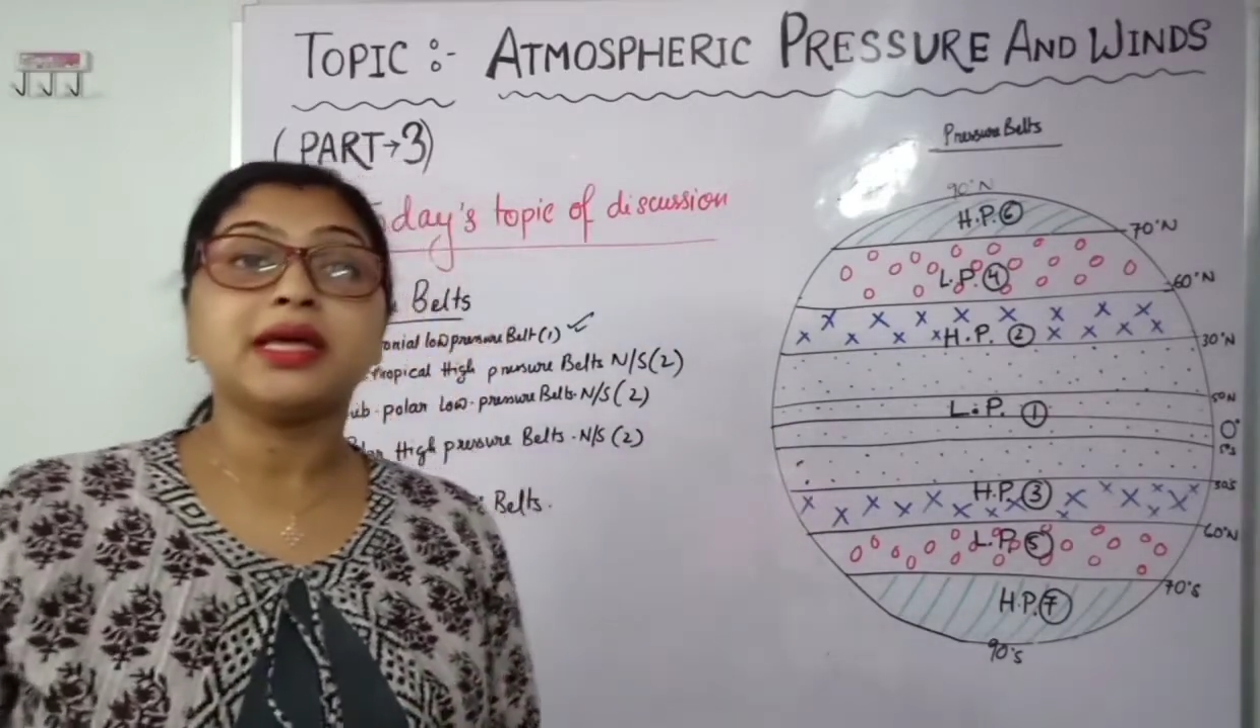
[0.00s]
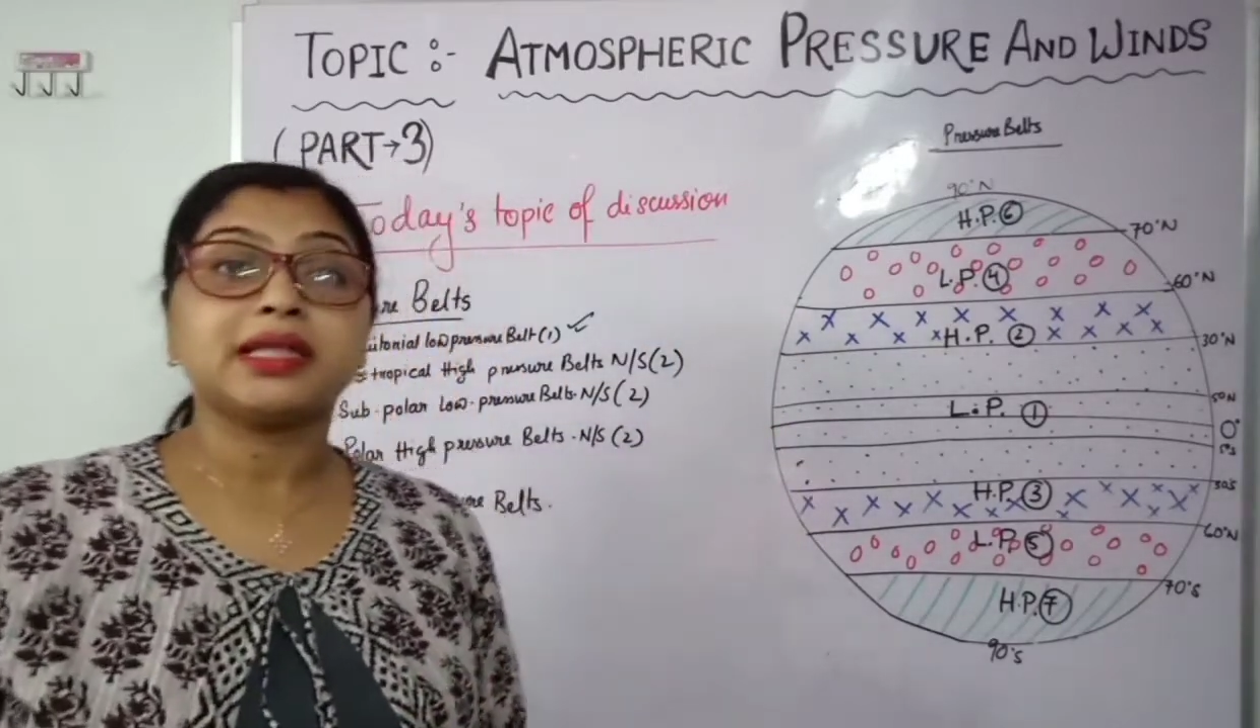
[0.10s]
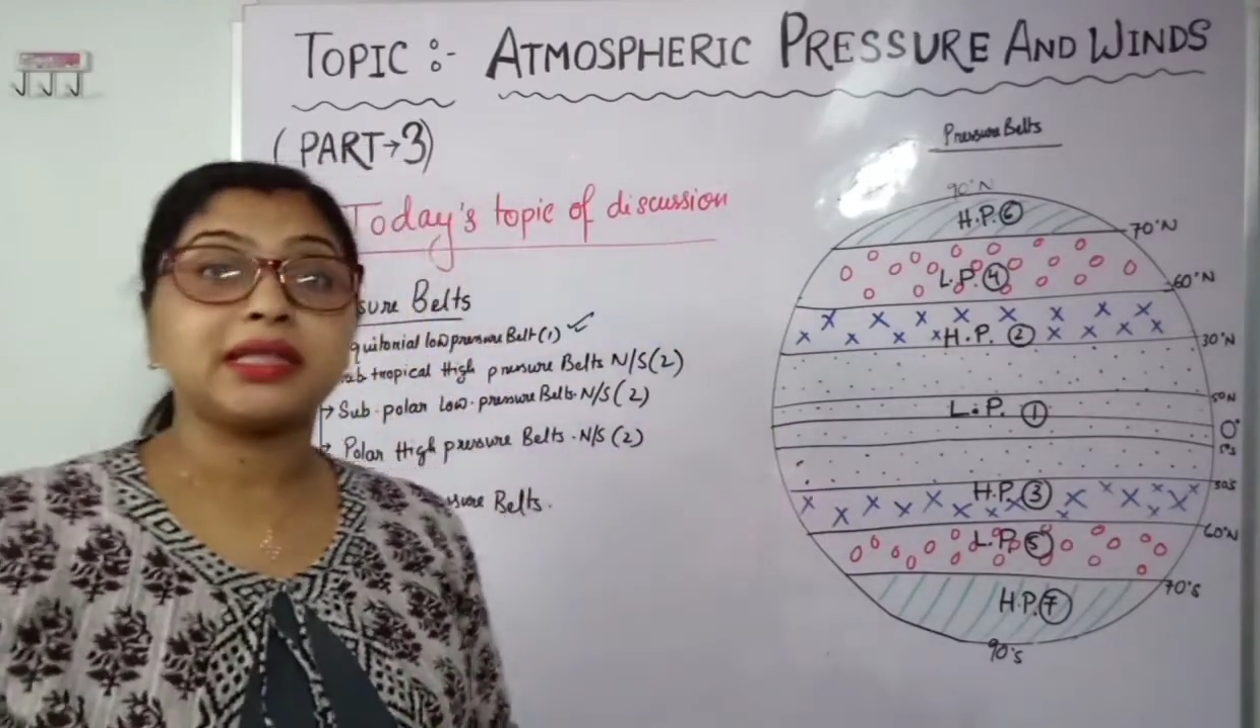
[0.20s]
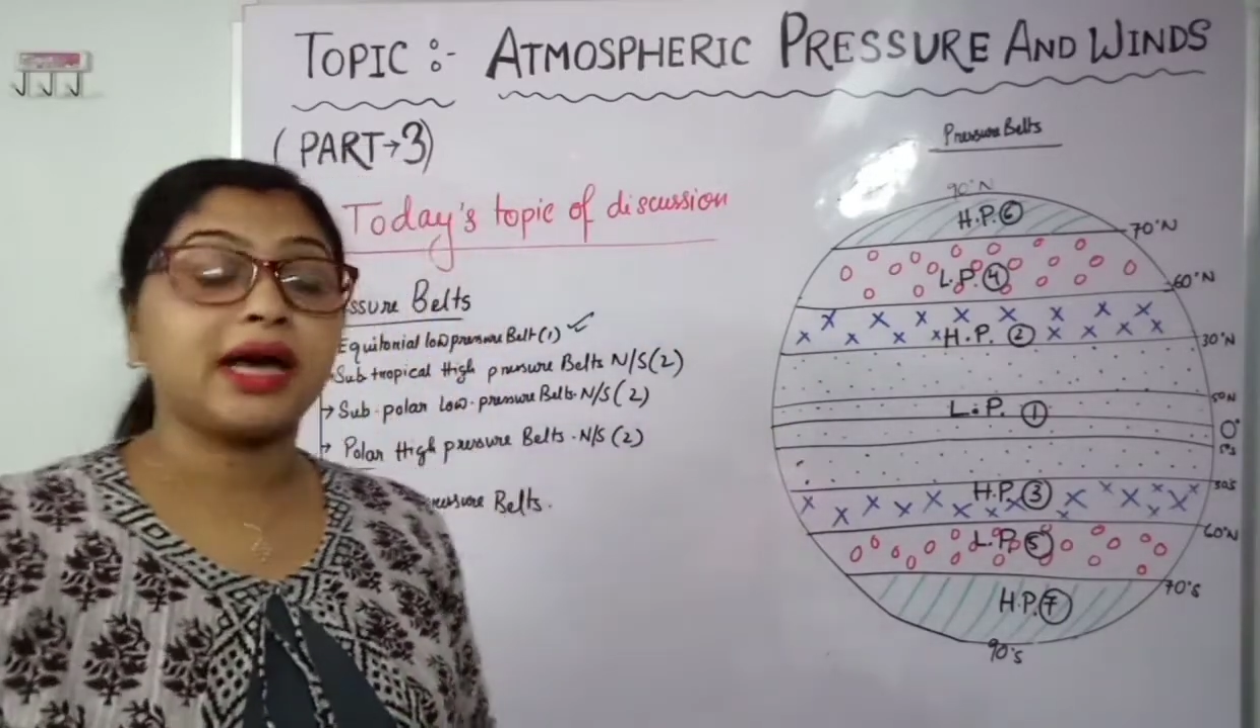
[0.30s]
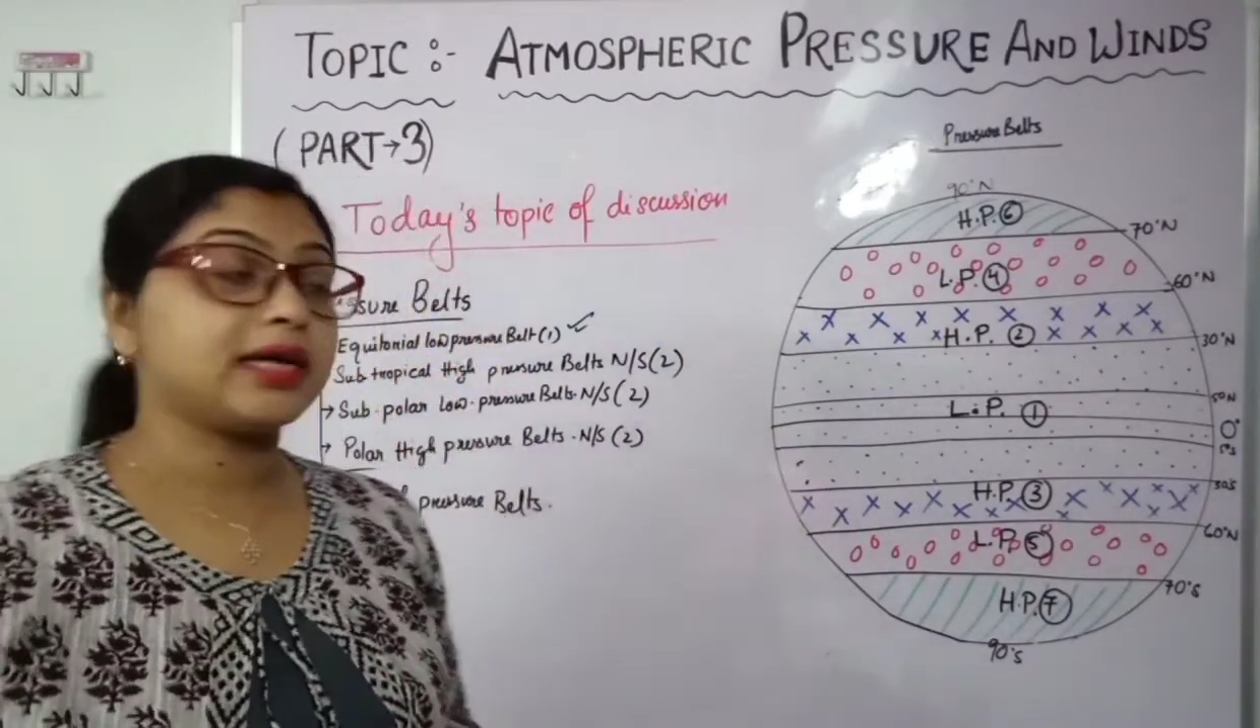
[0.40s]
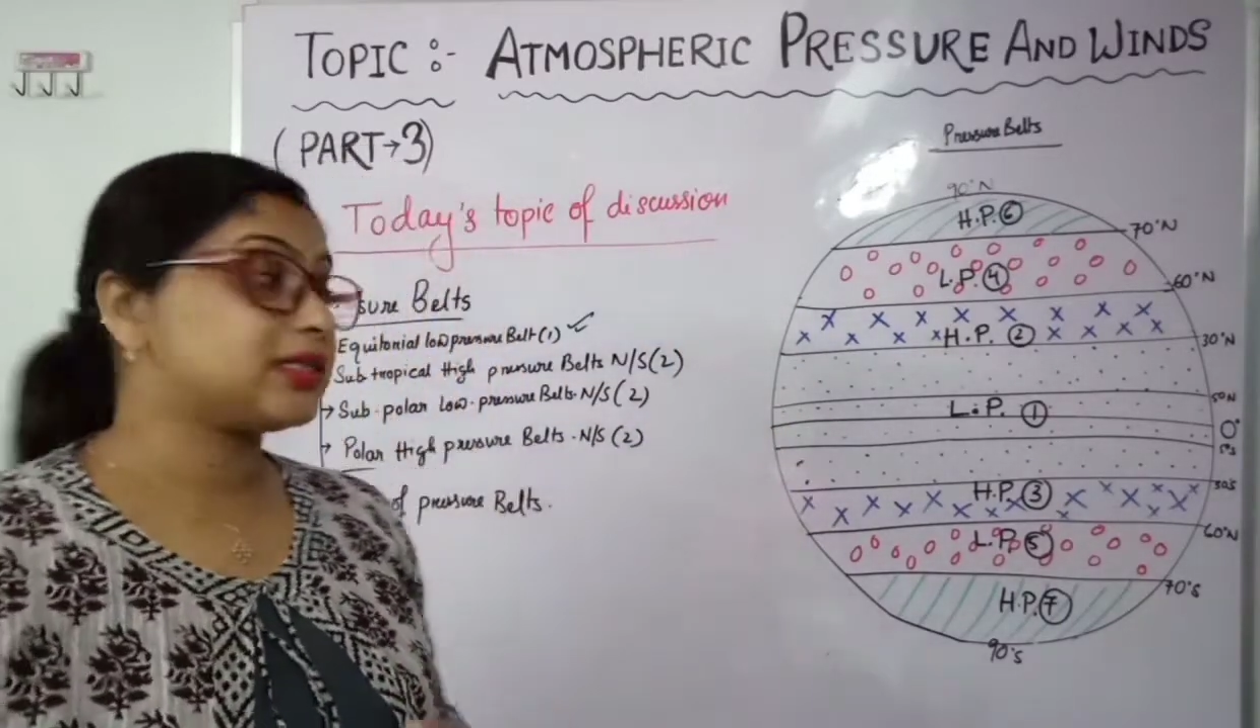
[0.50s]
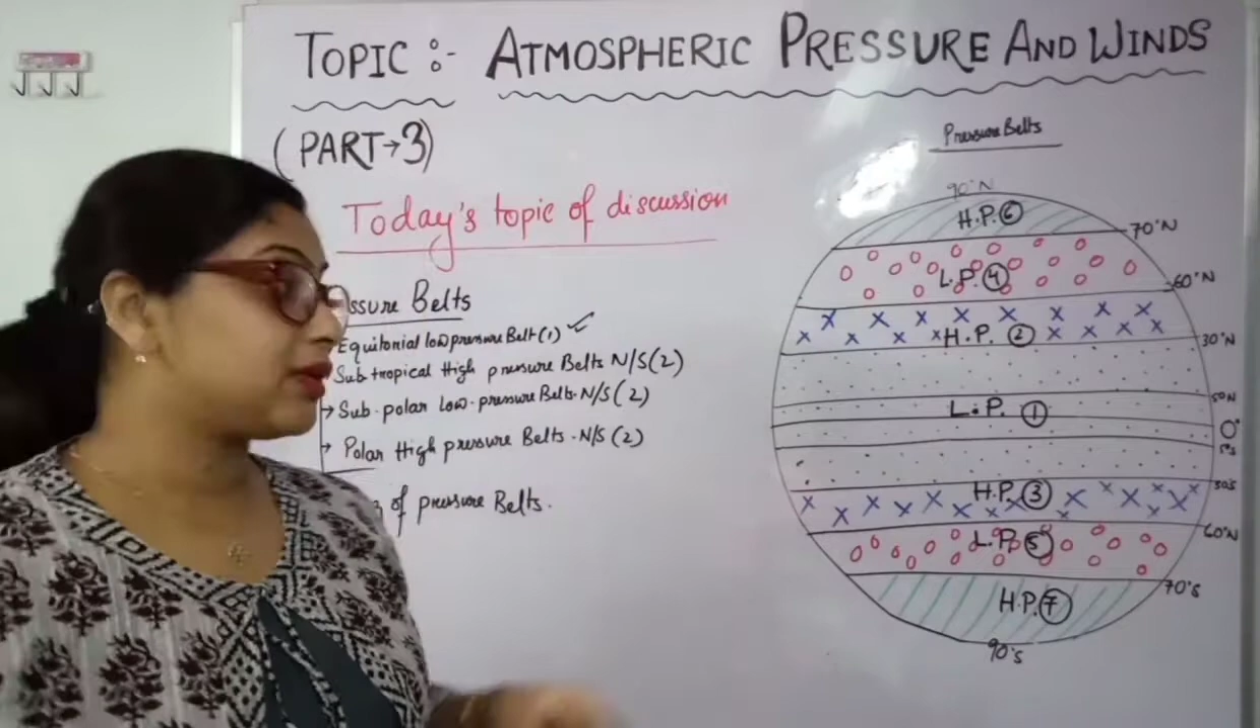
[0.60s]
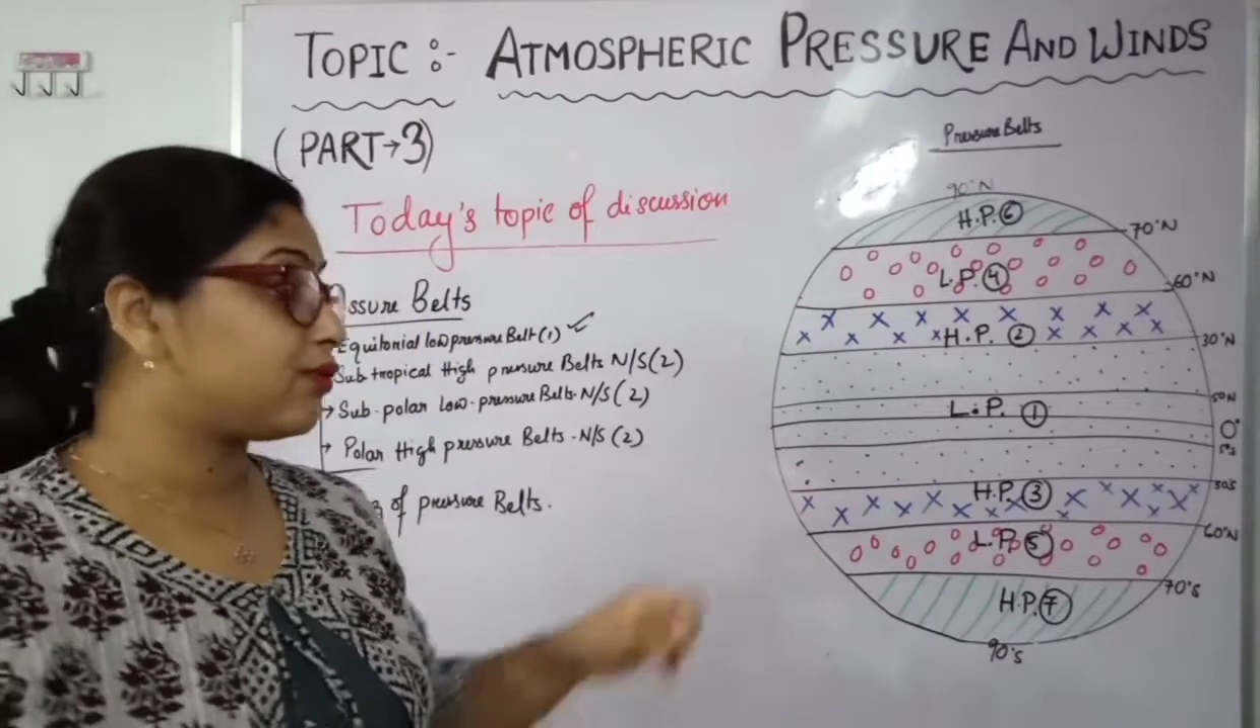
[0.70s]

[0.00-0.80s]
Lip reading: that